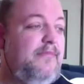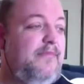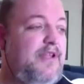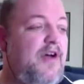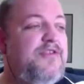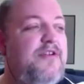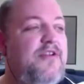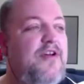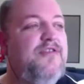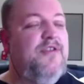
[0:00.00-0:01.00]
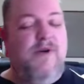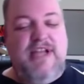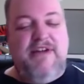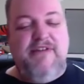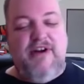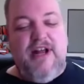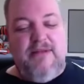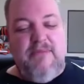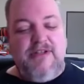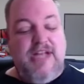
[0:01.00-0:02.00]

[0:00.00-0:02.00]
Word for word: those are those are the ones I regret the most.